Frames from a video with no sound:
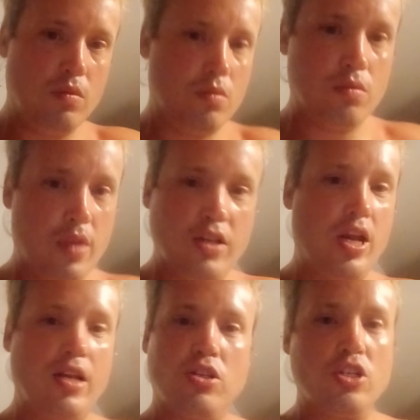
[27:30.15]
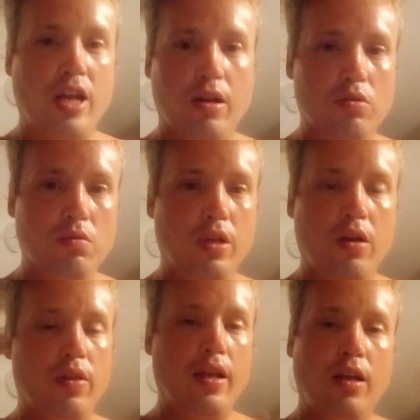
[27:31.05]
they change the channel.
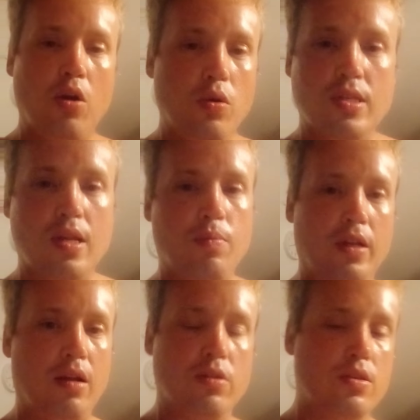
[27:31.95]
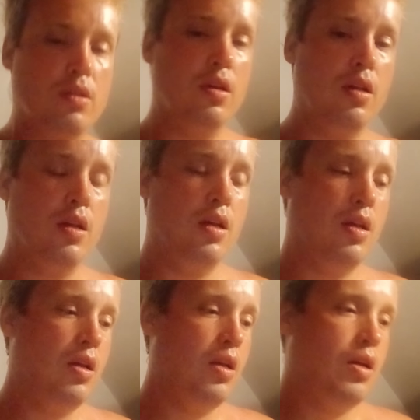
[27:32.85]
They go to something else.
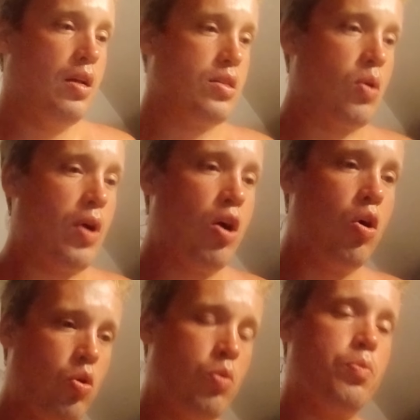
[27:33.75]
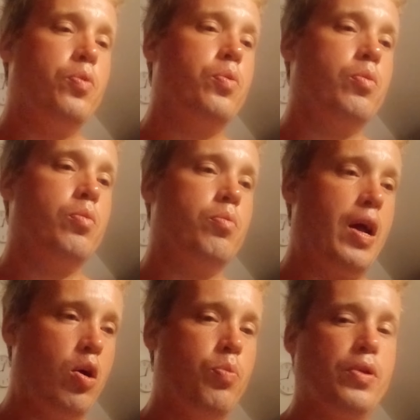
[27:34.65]
And so my
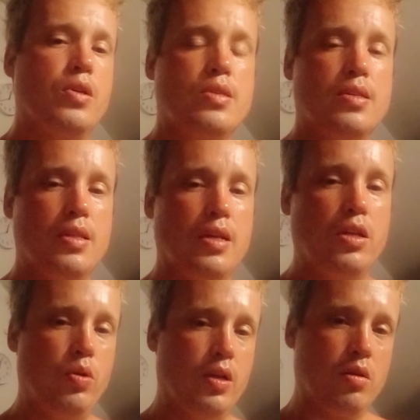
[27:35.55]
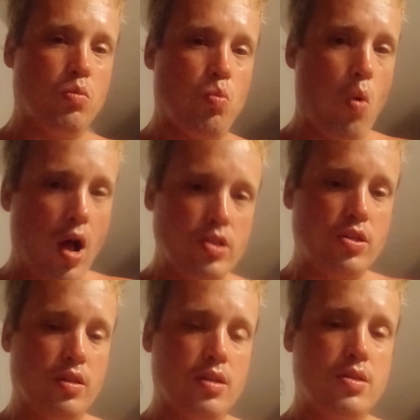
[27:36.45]
hope is that you can watch
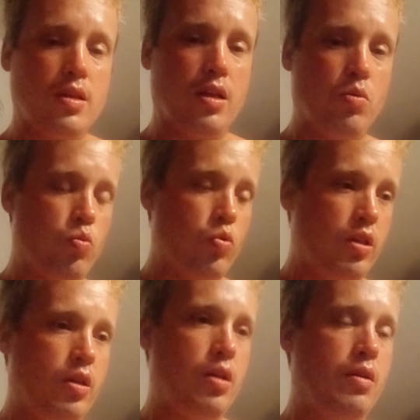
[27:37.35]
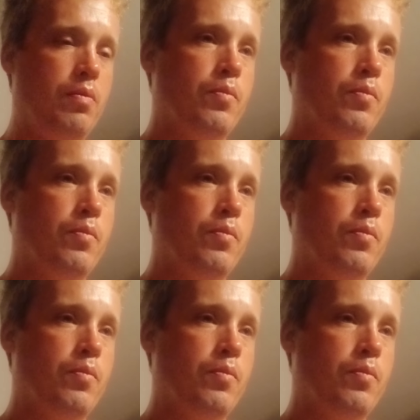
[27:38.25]
this and really